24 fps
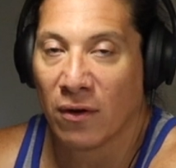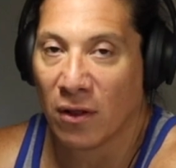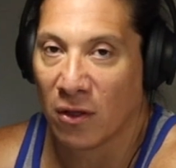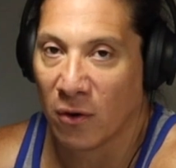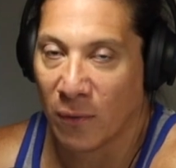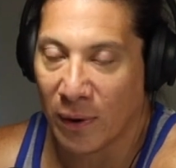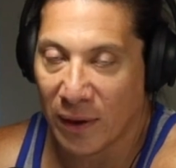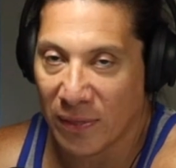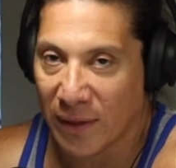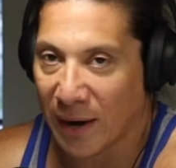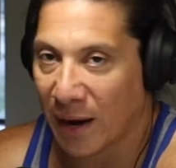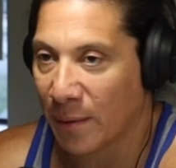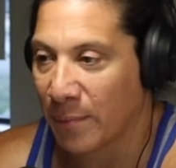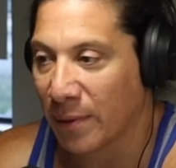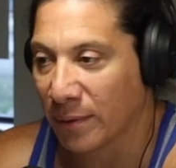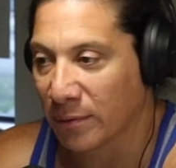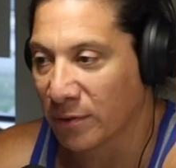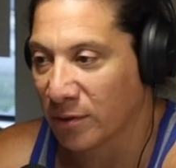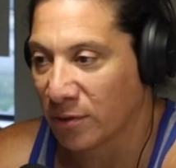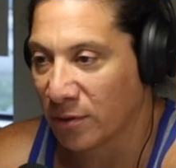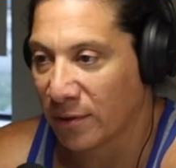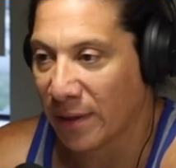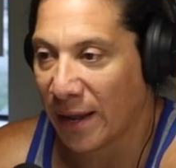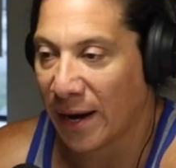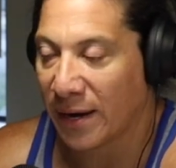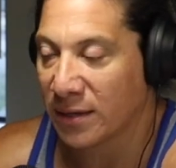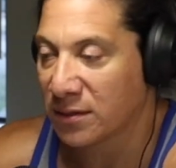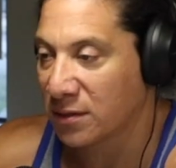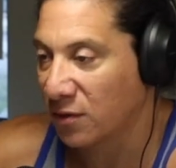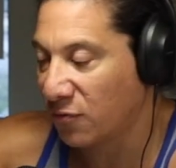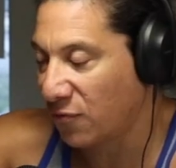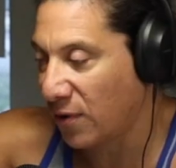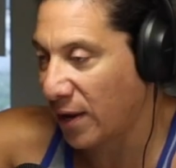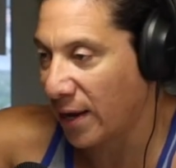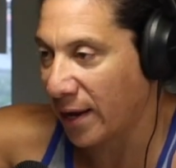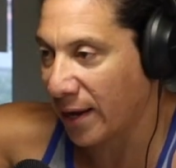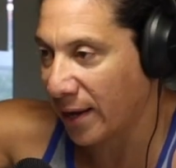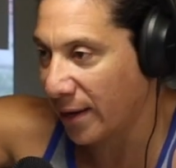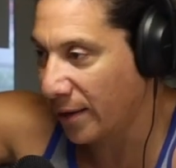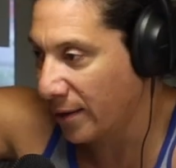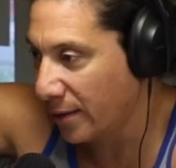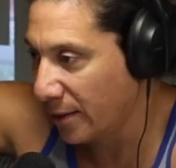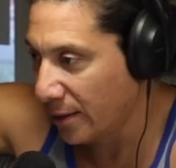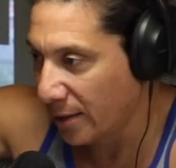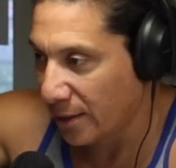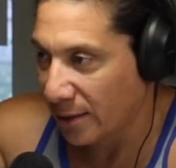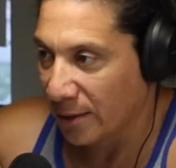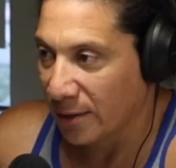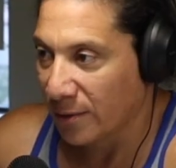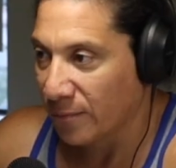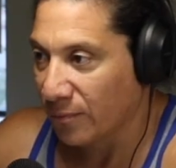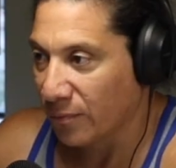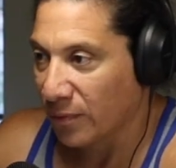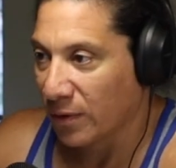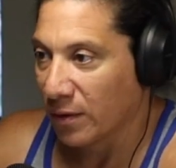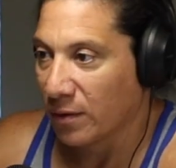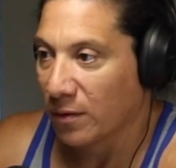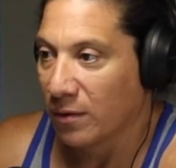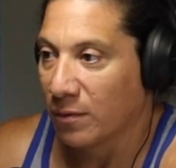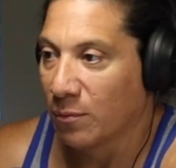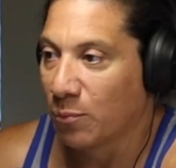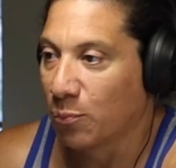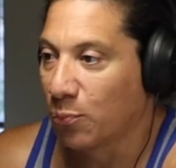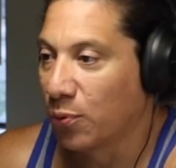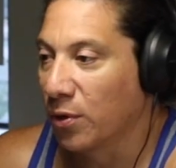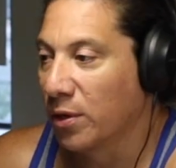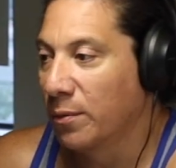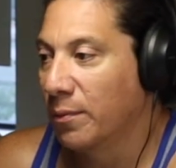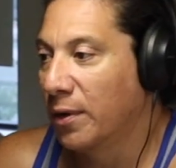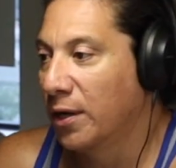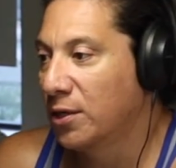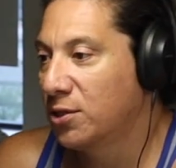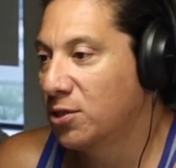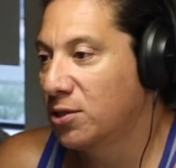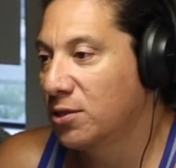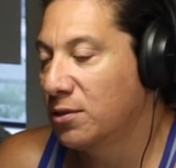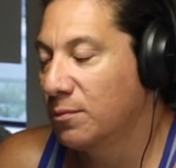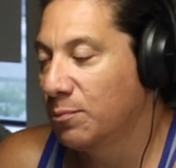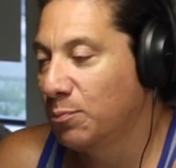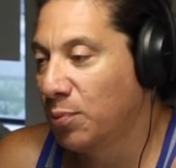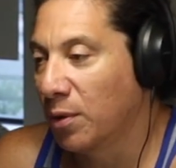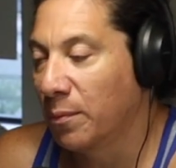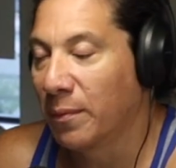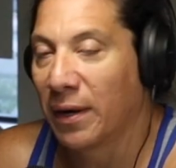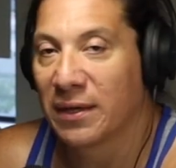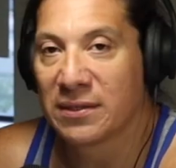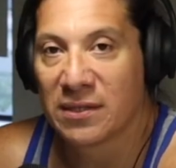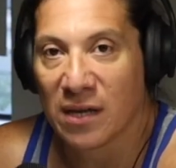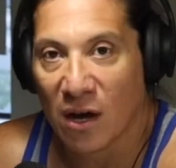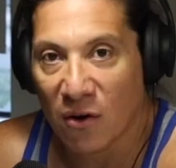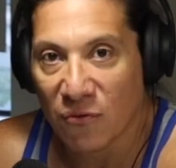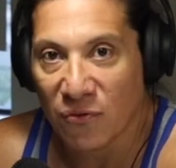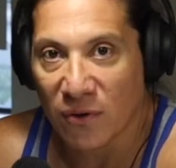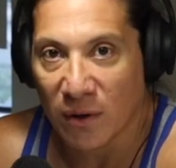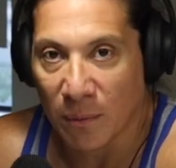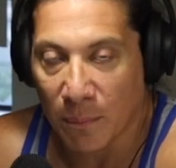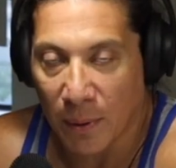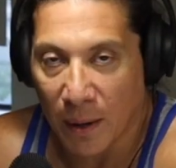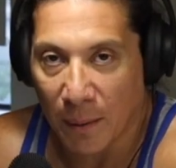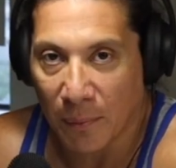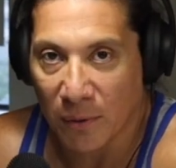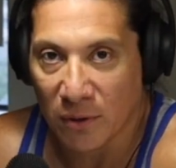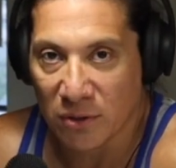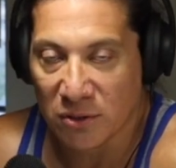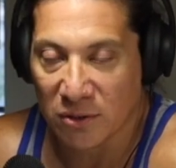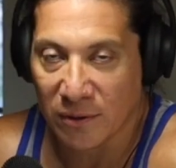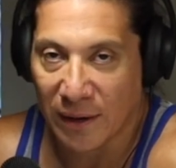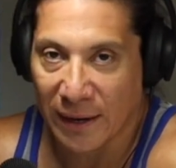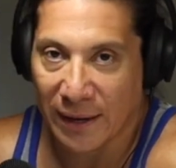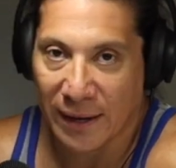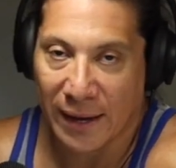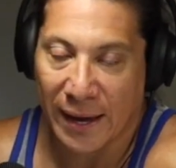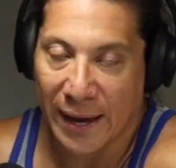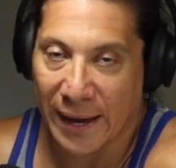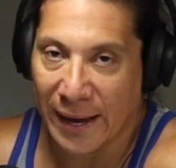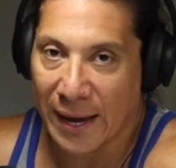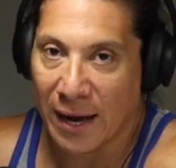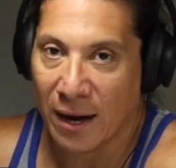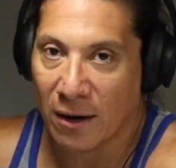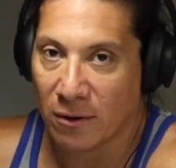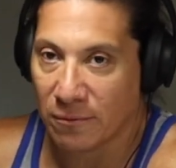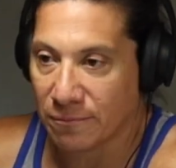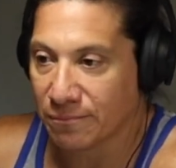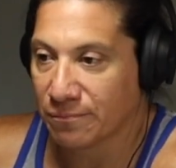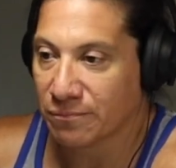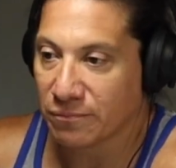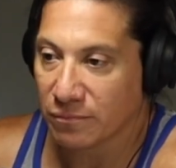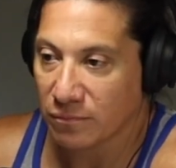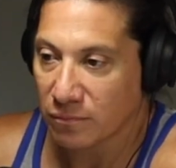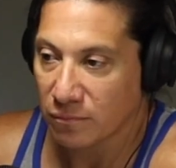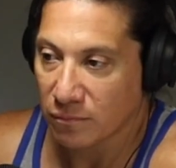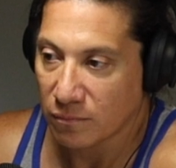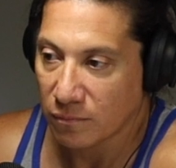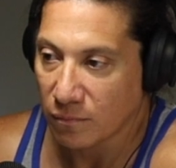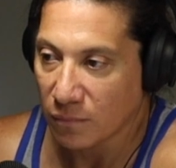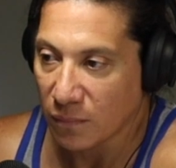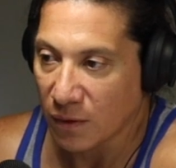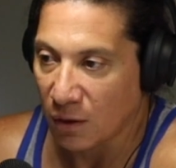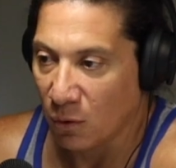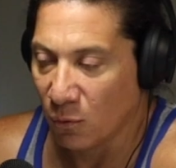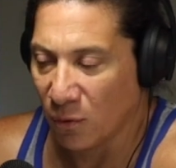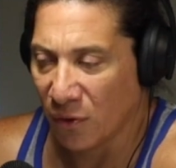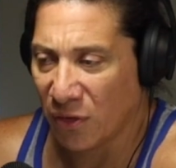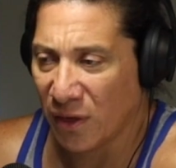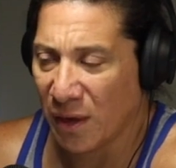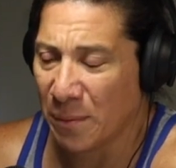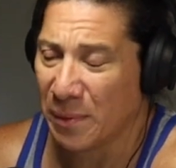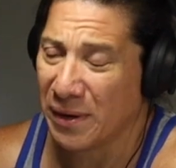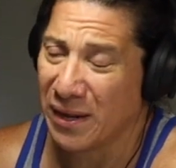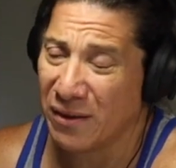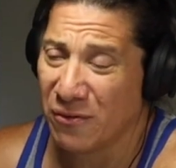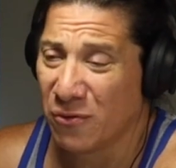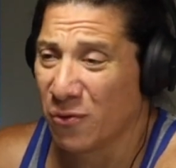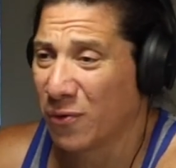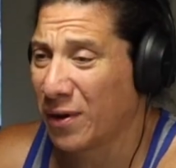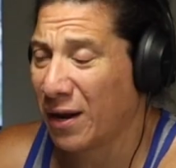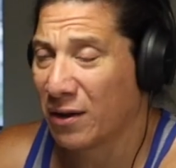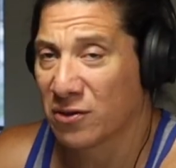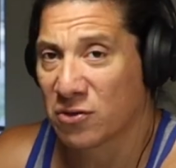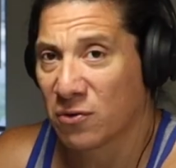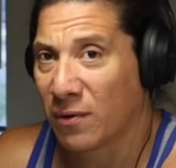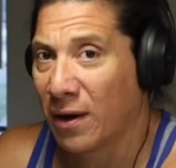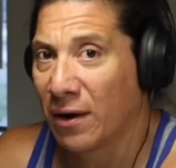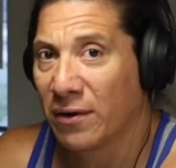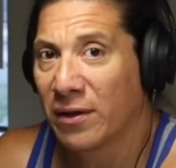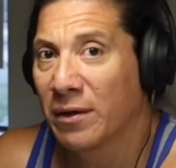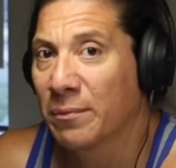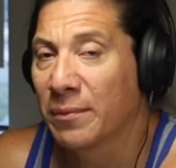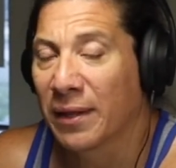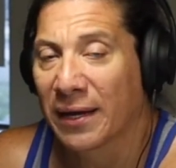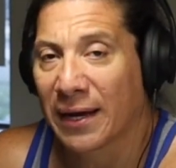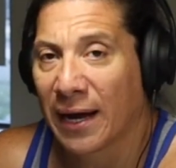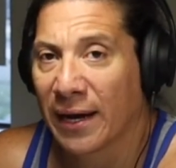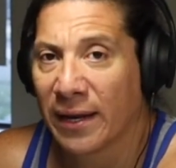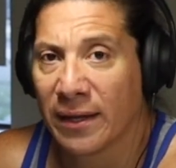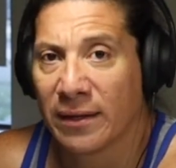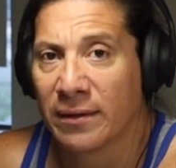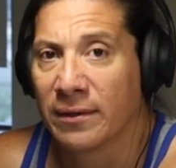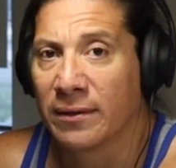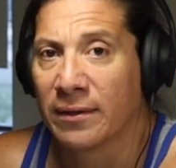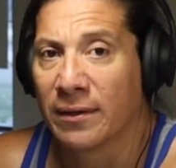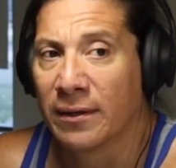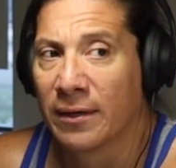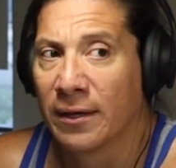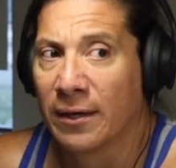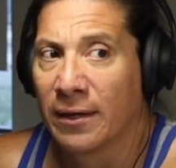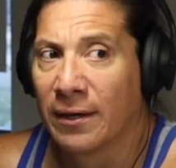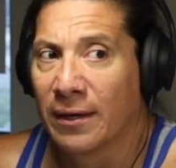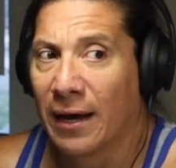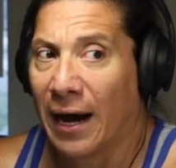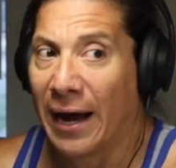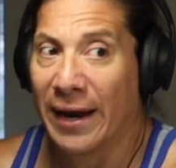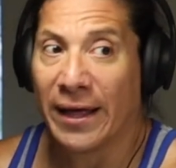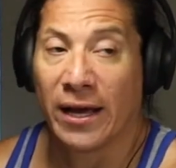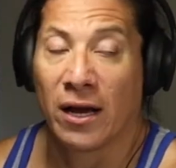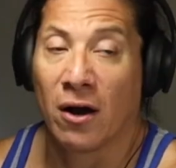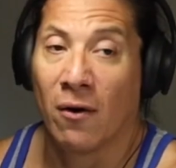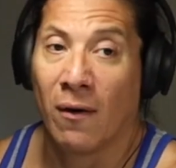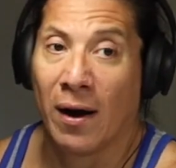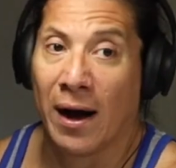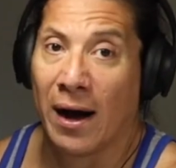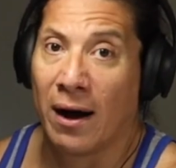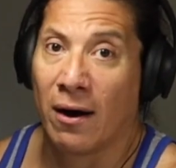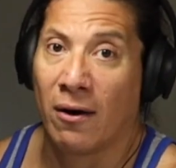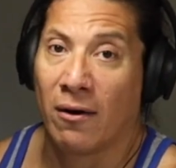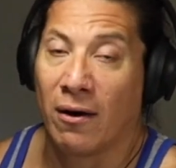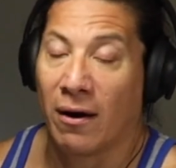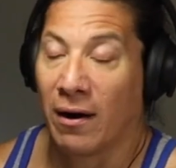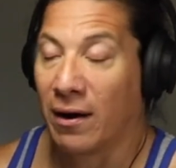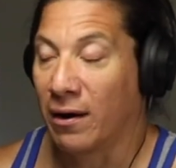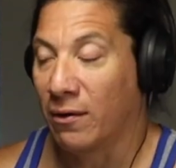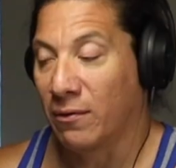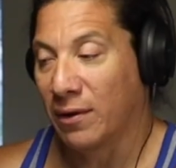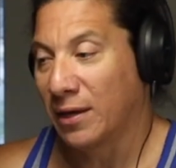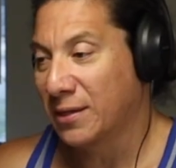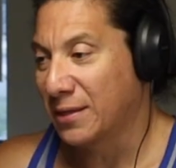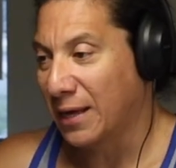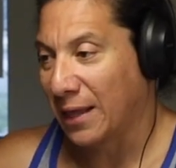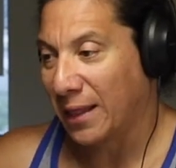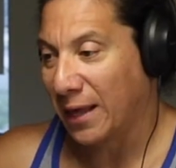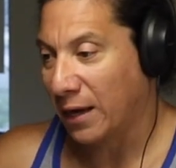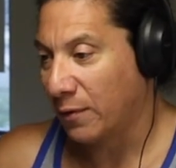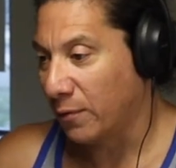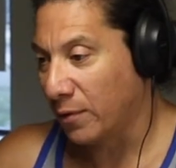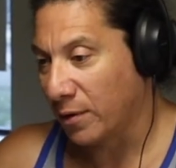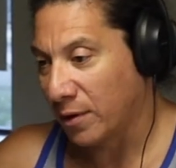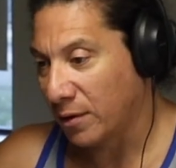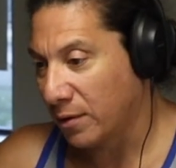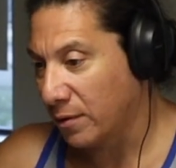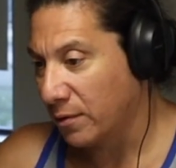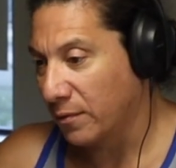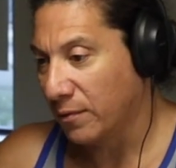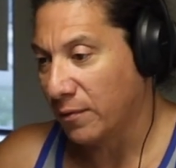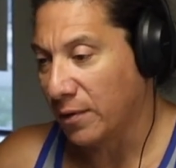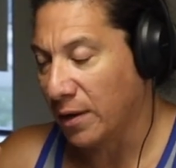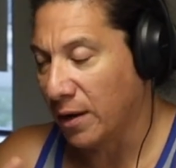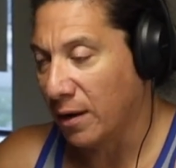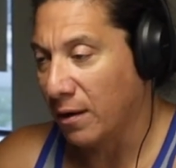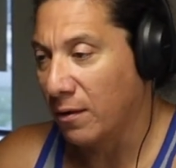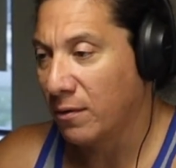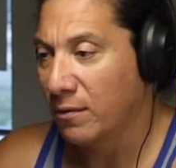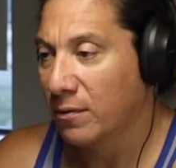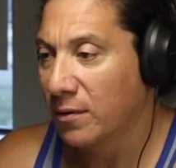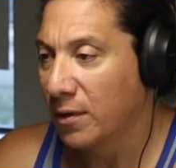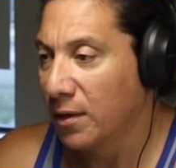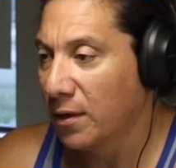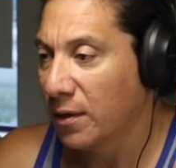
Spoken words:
the only way that I'd be able to do that is if I pretty much put myself in a bubble so I could hang out with him. And even when I was around him, like I didn't go out, or it's not like we didn't